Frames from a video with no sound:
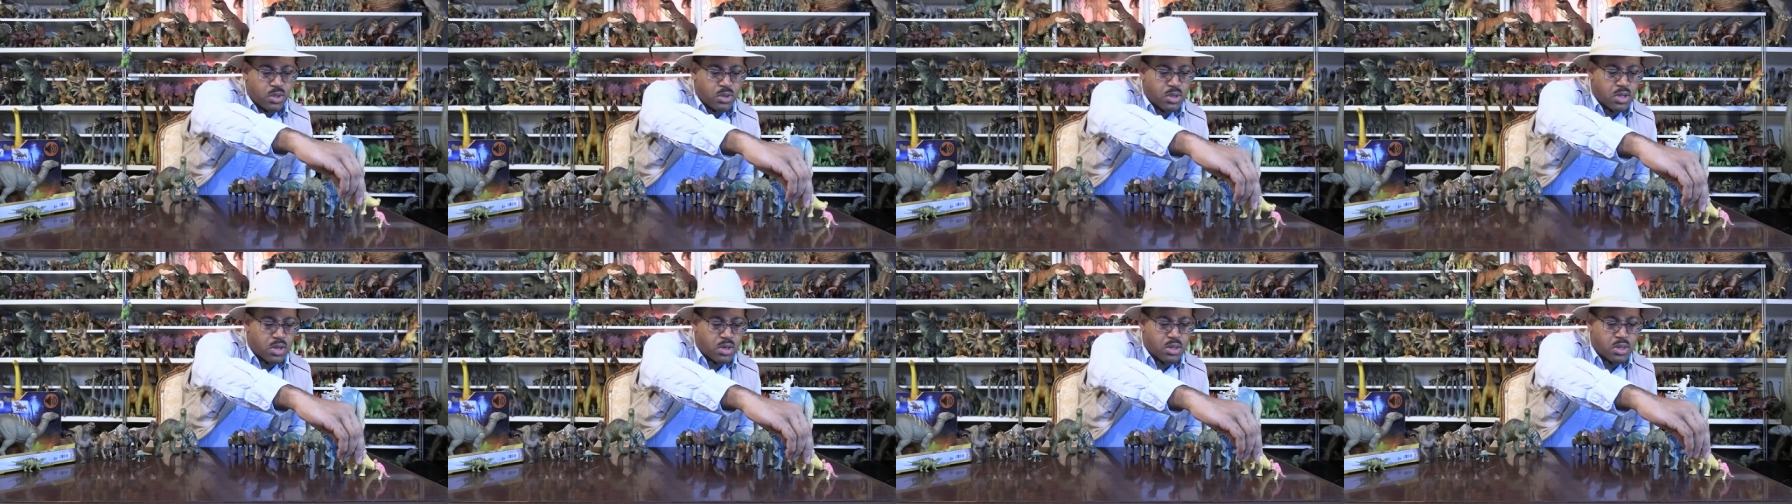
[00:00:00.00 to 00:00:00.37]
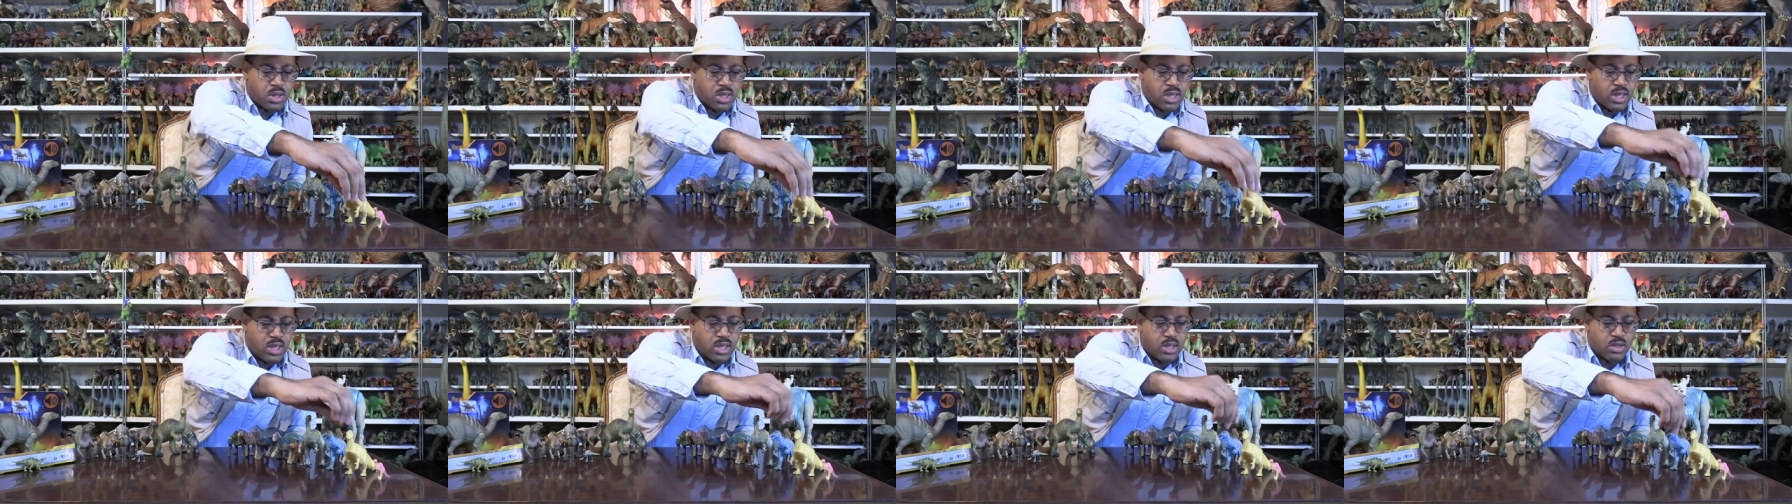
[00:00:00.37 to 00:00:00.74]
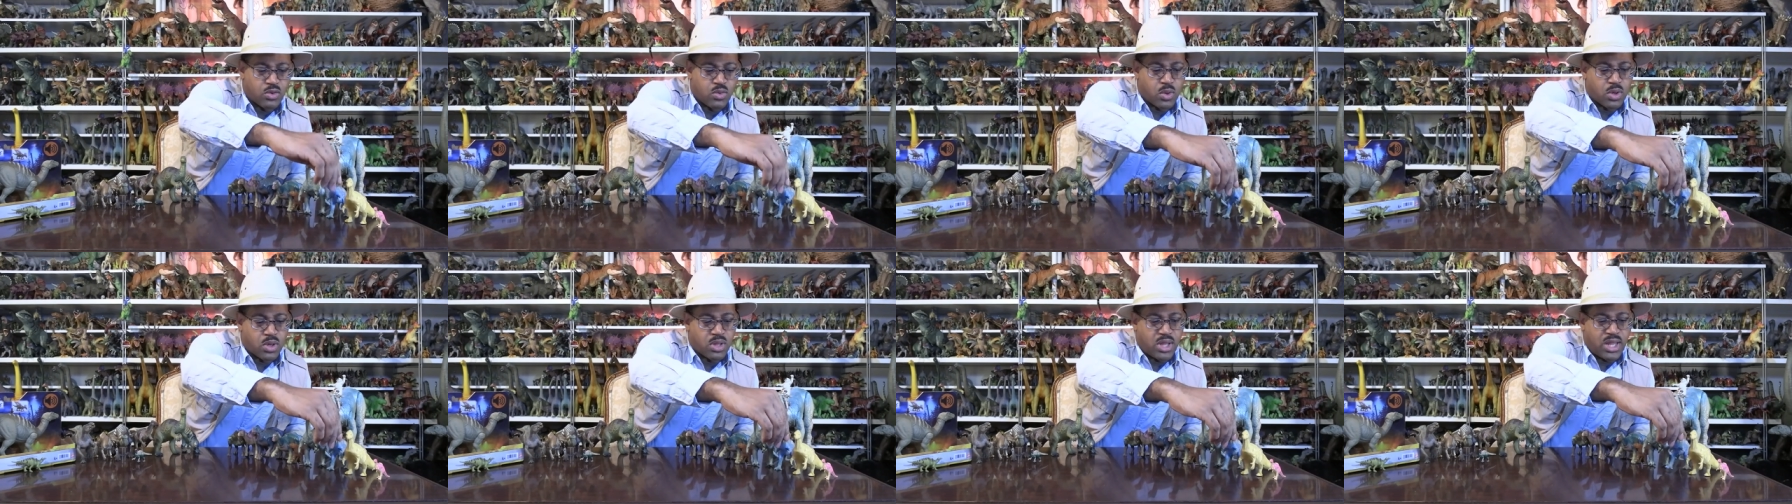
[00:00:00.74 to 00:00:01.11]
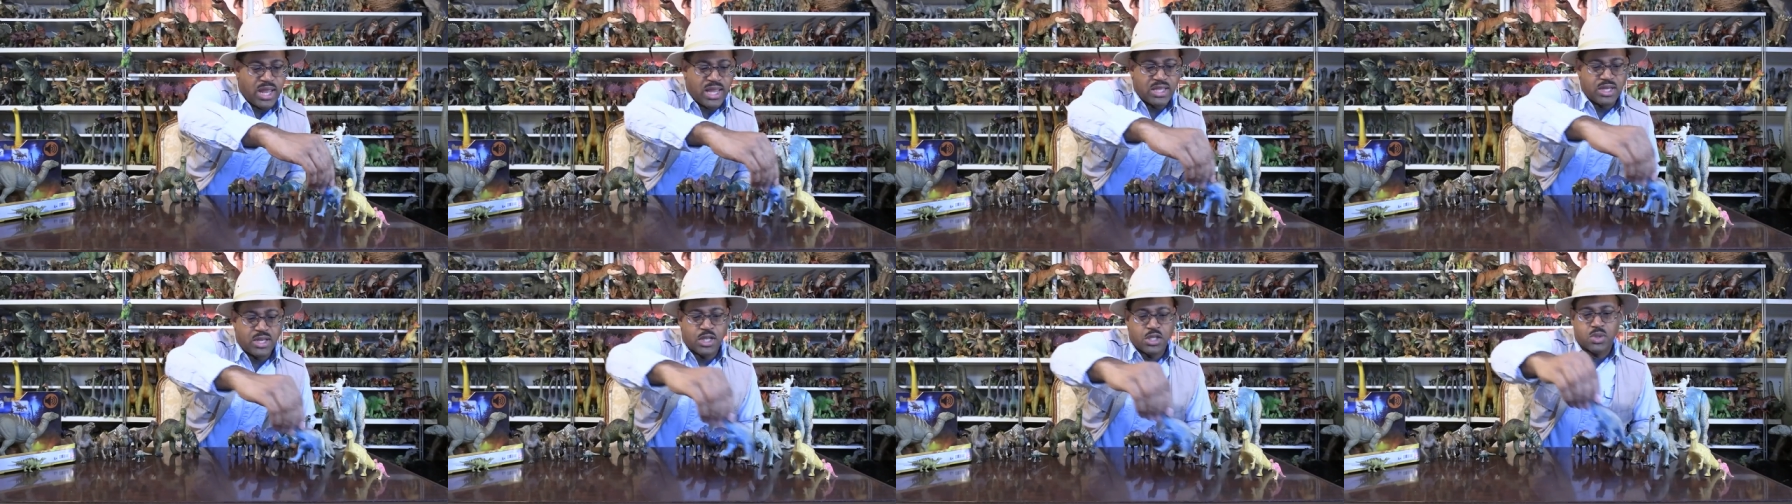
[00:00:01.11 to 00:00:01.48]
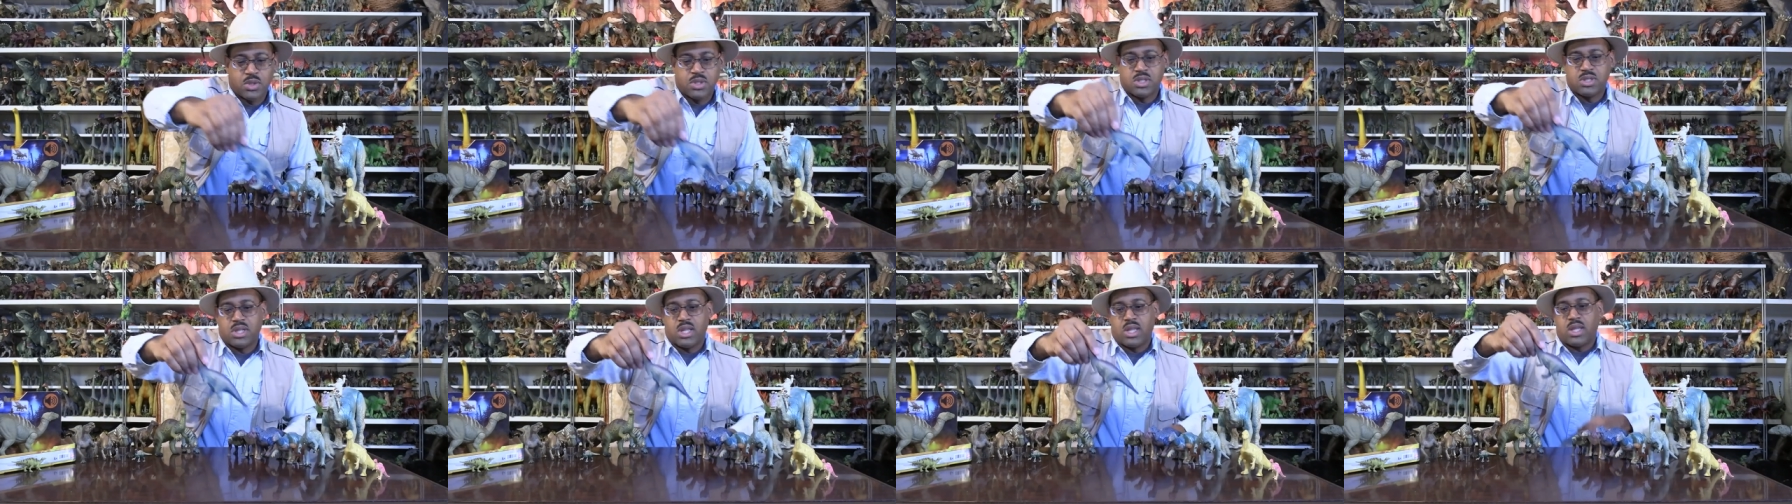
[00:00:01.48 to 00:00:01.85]
you start seeing towards late
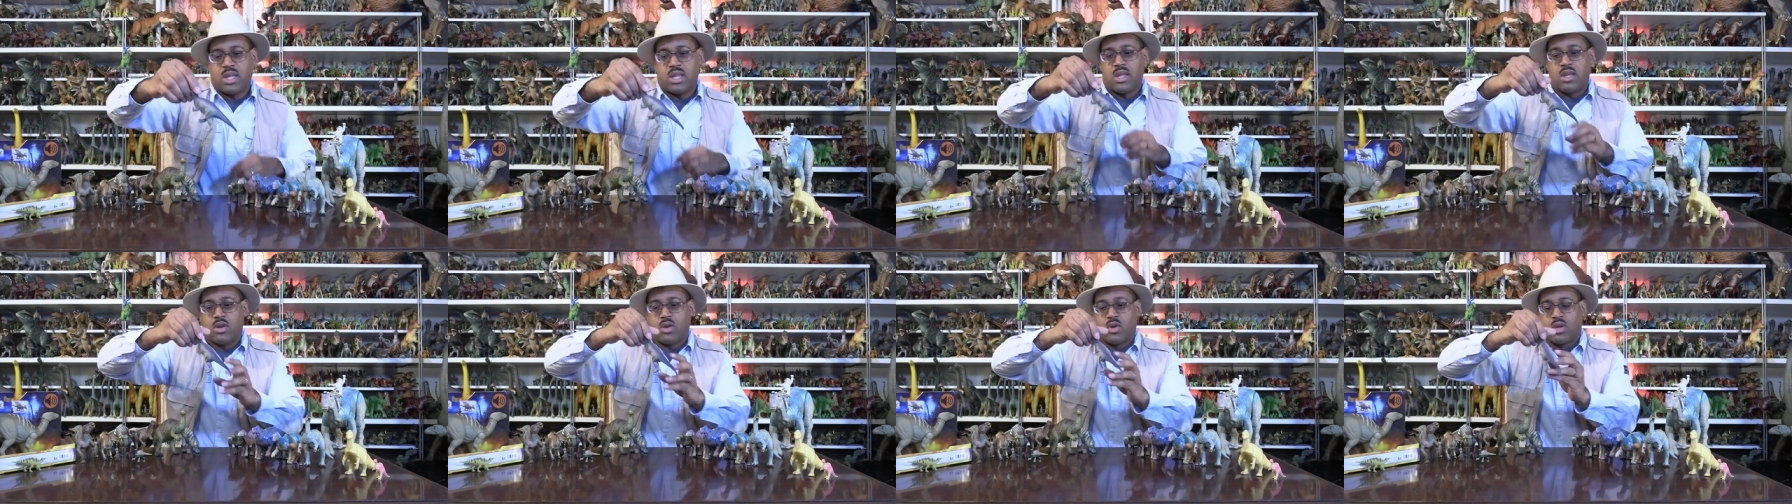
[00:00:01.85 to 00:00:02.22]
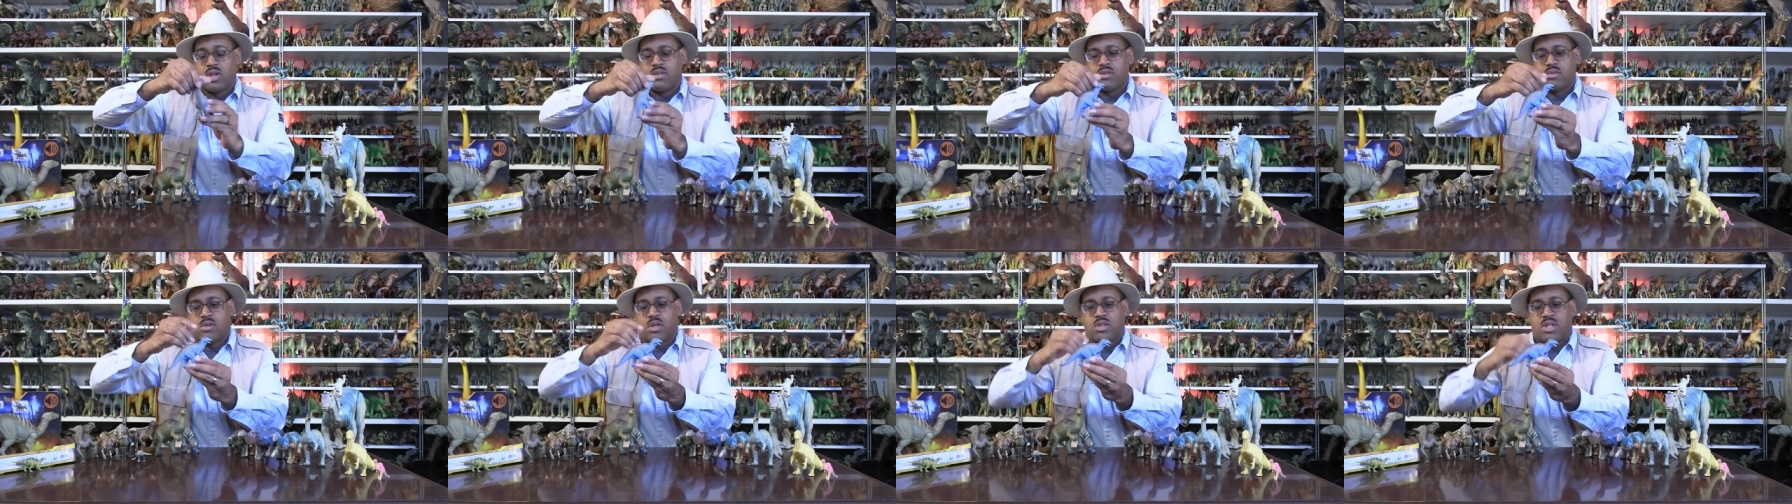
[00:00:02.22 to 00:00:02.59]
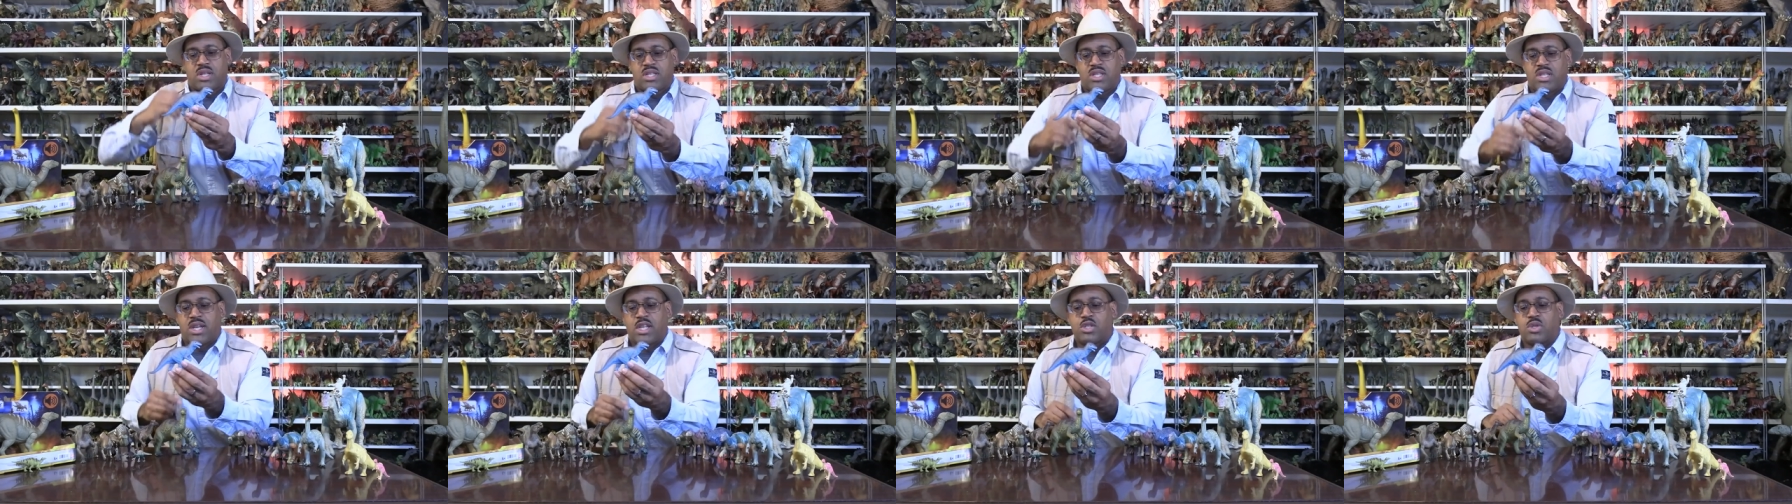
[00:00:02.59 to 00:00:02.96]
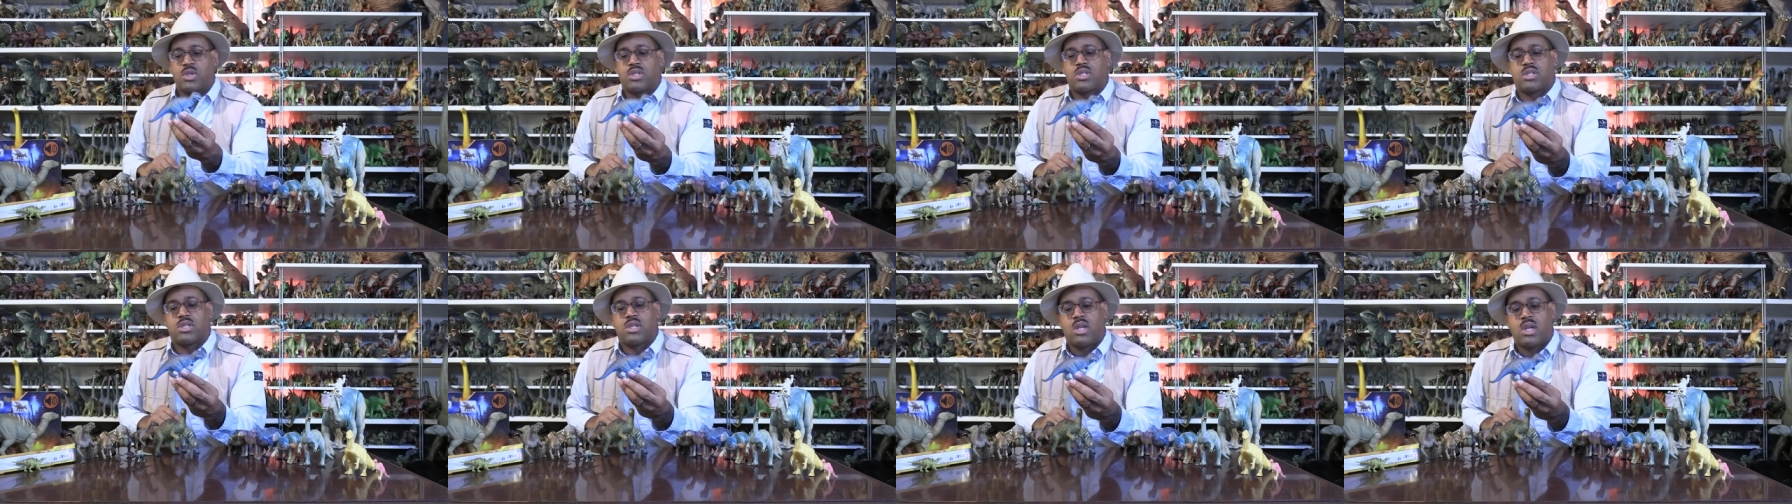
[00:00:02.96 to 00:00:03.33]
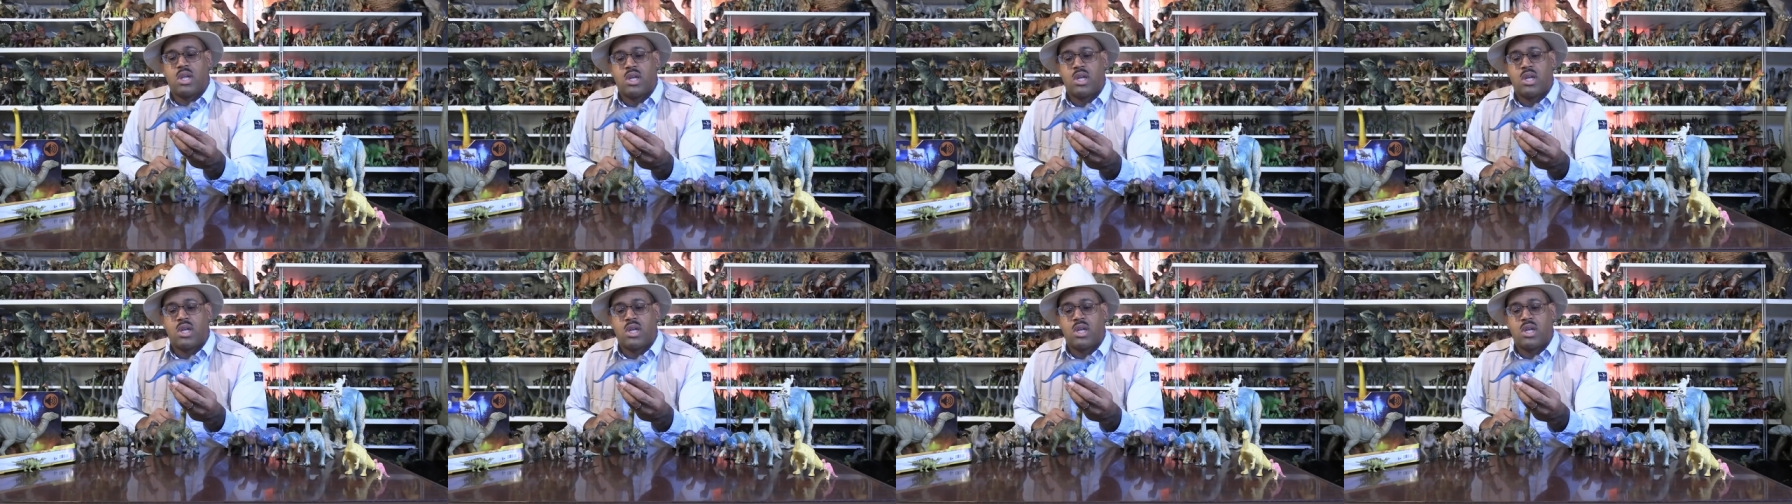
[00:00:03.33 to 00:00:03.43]
1800s, the or 1900s,